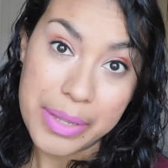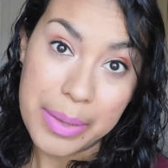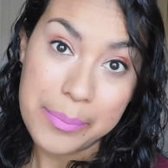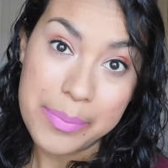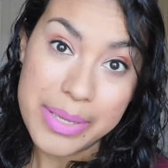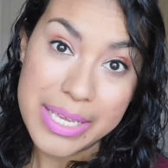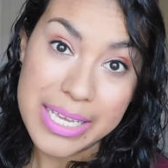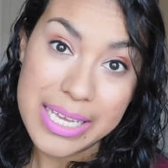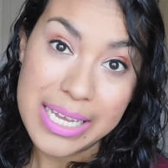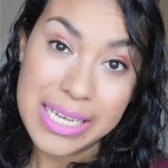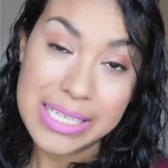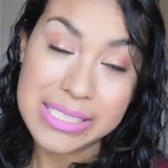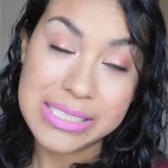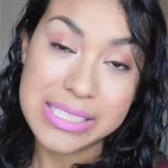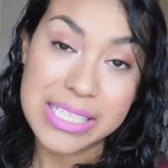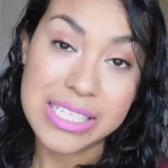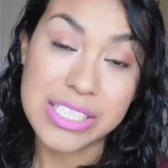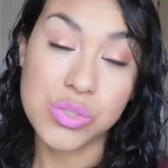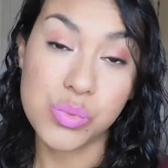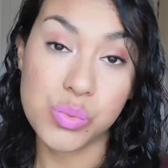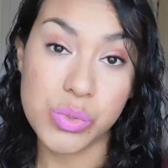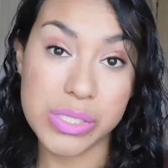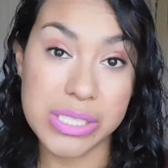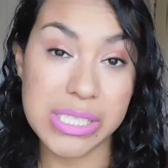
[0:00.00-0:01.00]
because
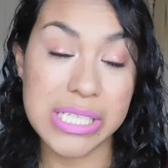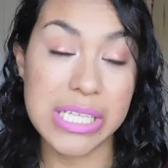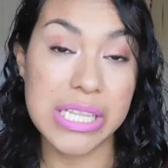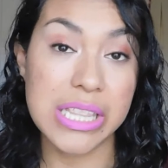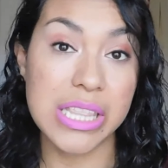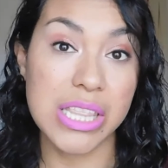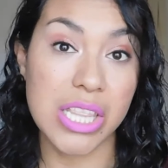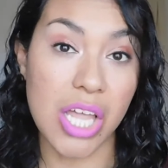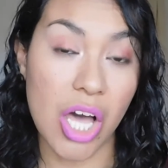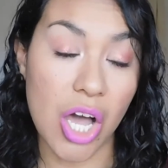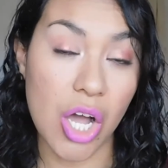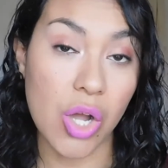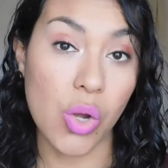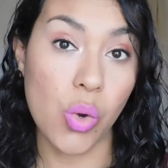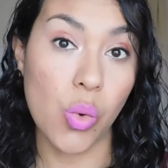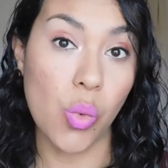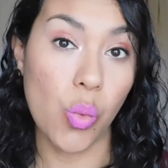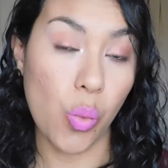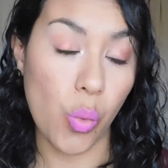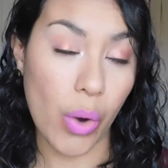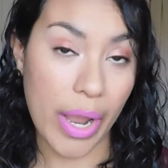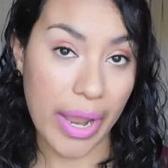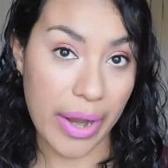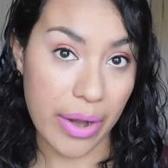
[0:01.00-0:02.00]
it's really long
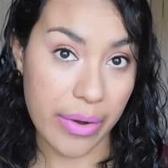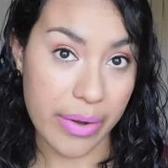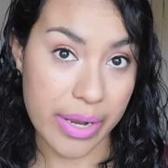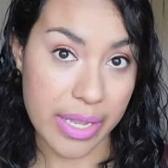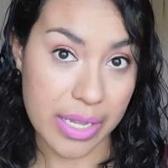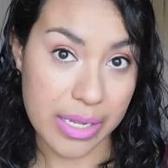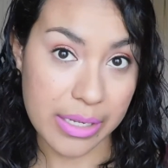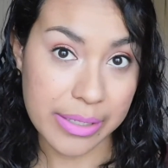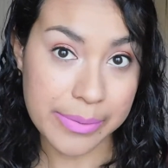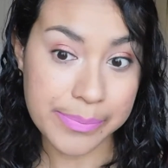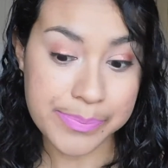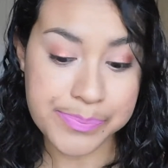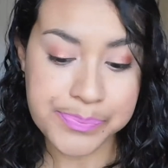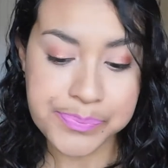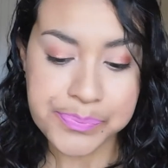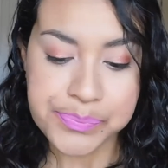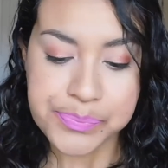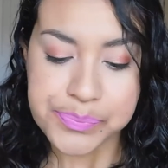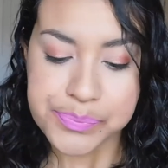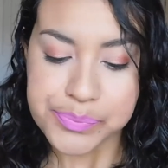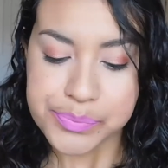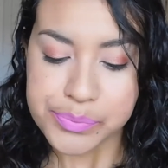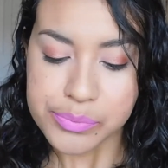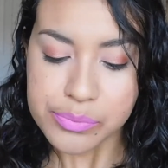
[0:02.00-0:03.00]
wearing
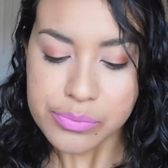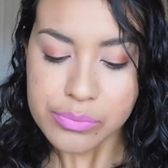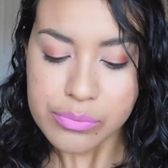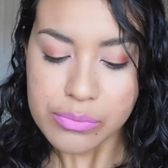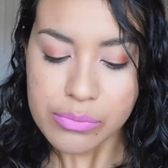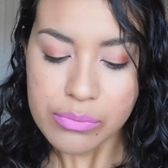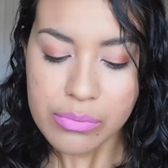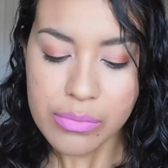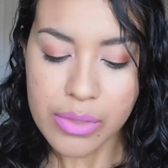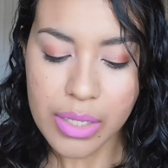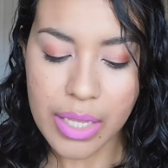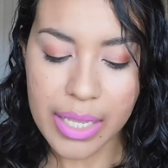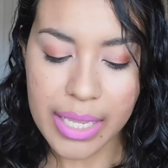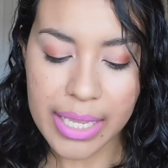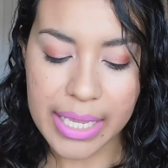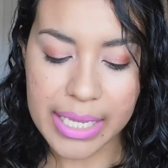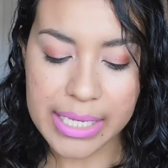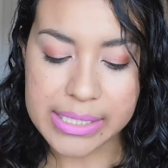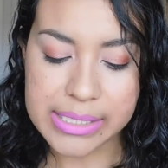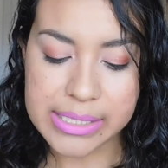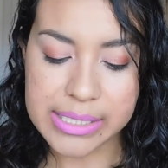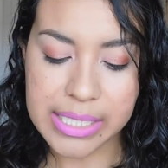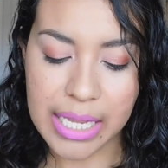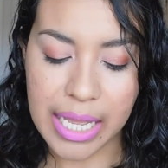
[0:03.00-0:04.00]

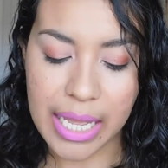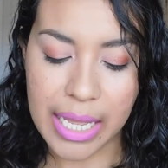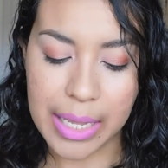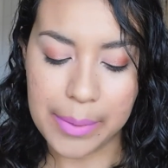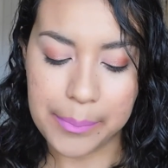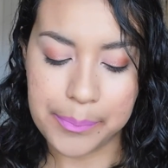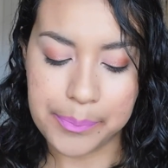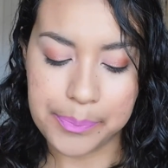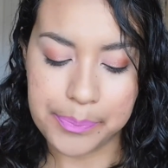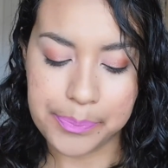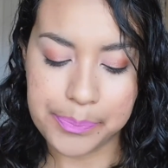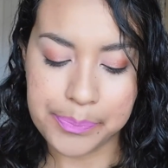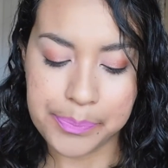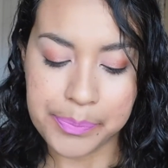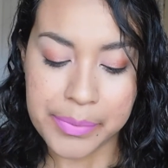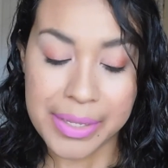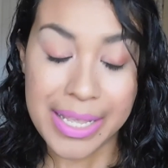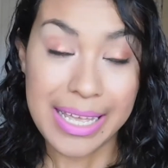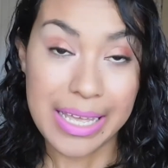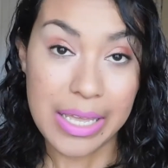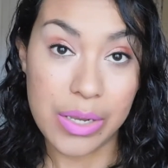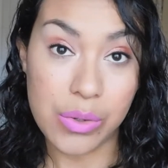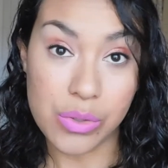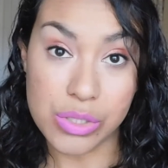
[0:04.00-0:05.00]
it um,
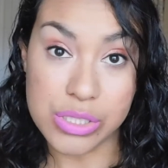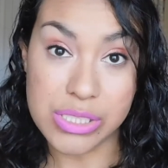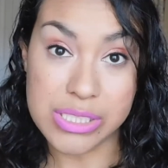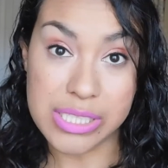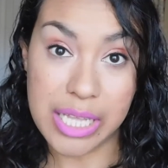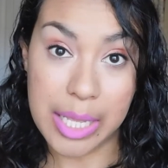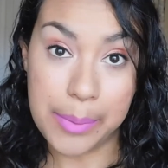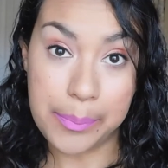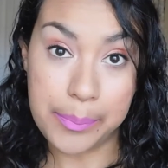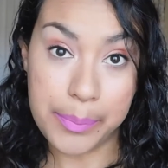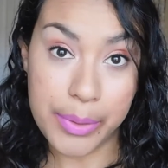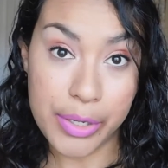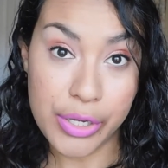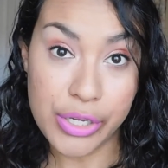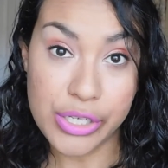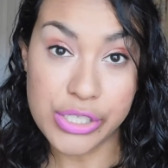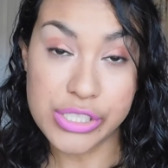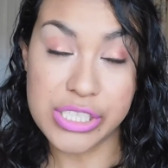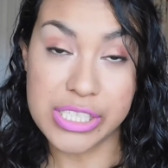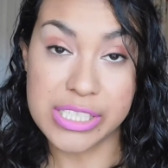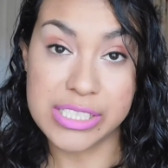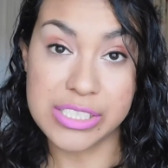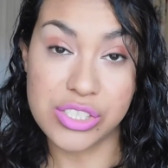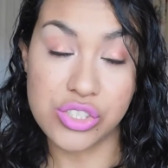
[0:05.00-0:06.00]
it'll stay
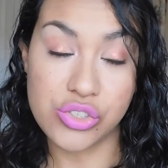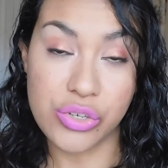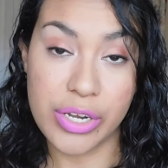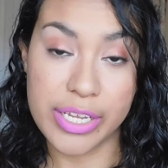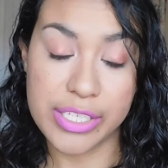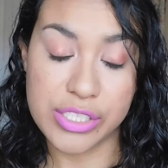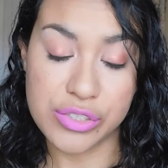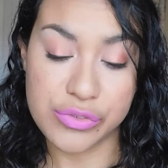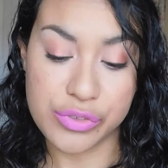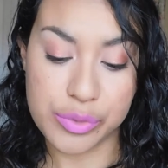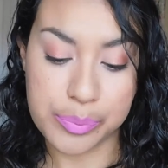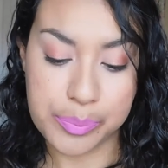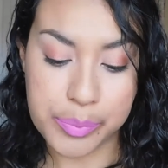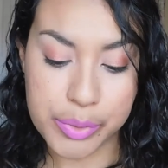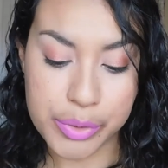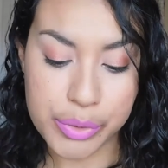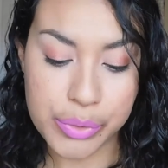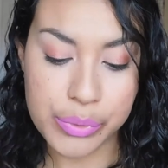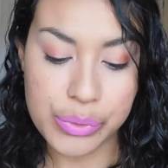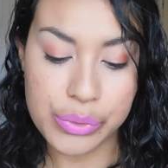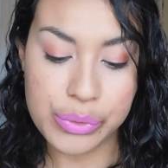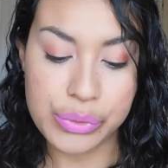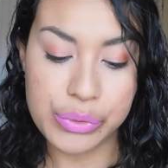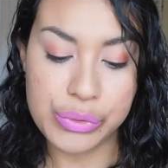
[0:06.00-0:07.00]
put it's transfer
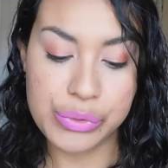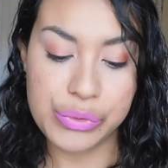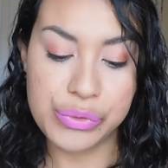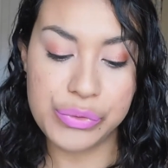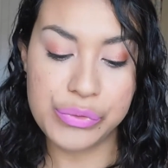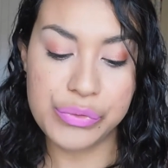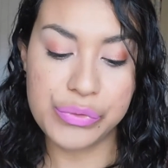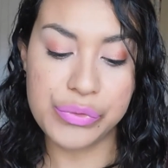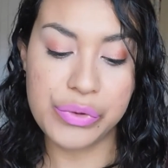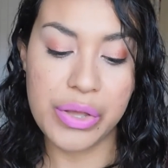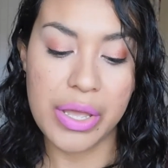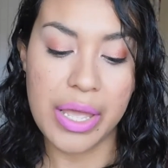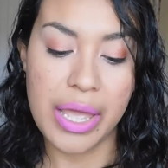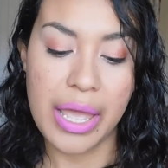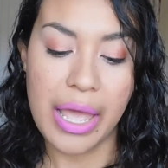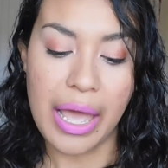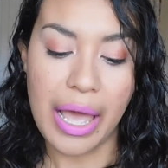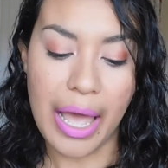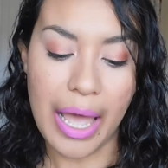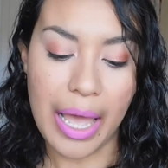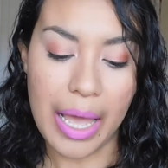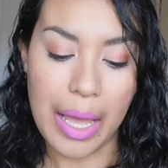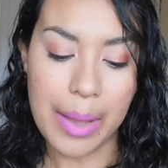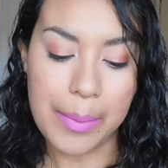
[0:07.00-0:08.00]
proof
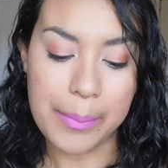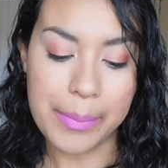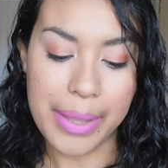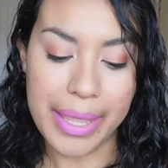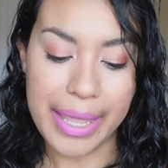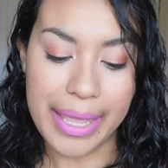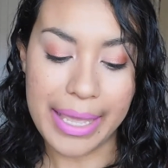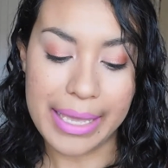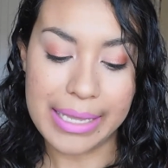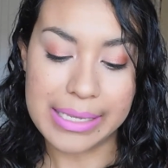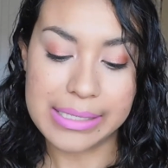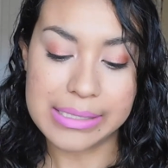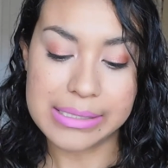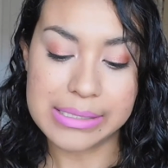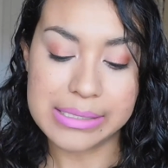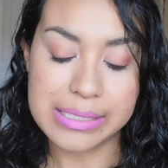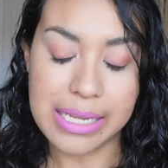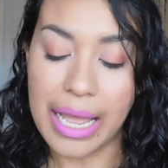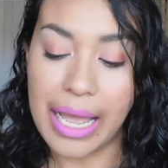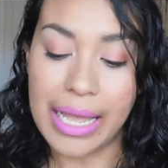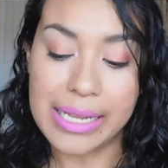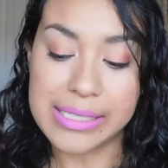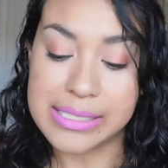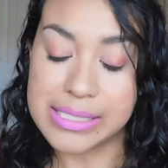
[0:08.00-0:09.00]
um, and
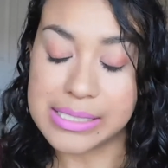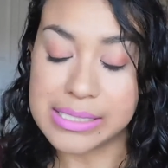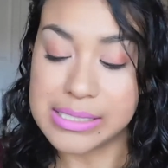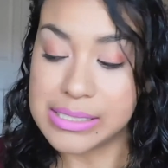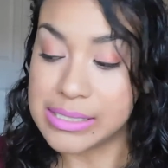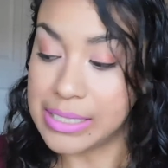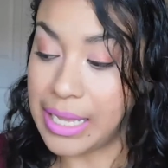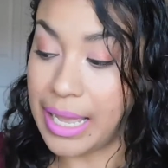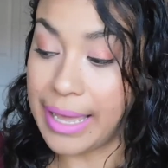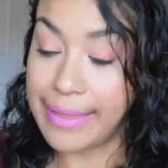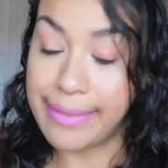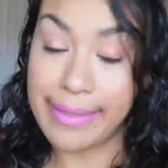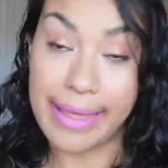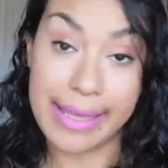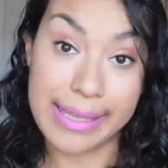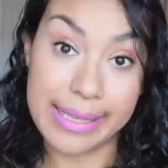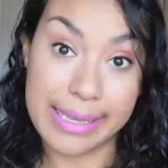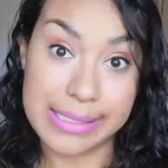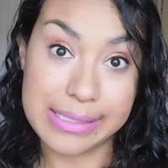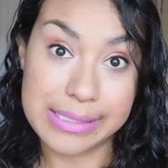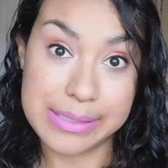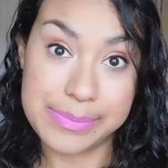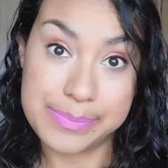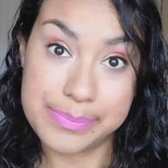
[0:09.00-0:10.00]
I just I like
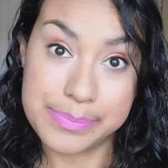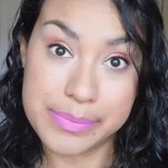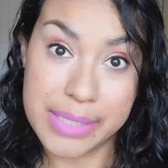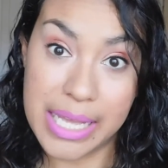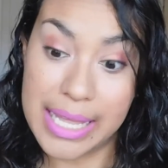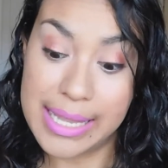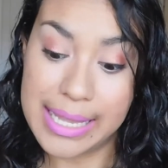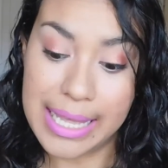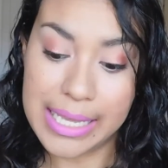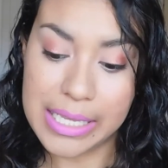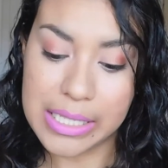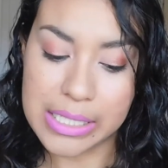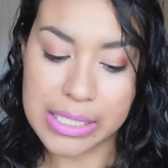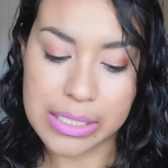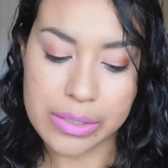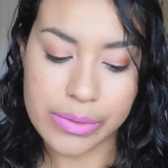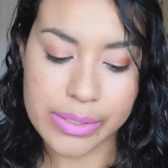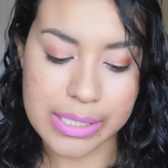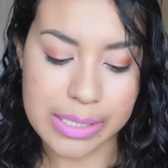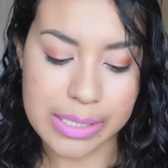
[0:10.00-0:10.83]
it I like liquid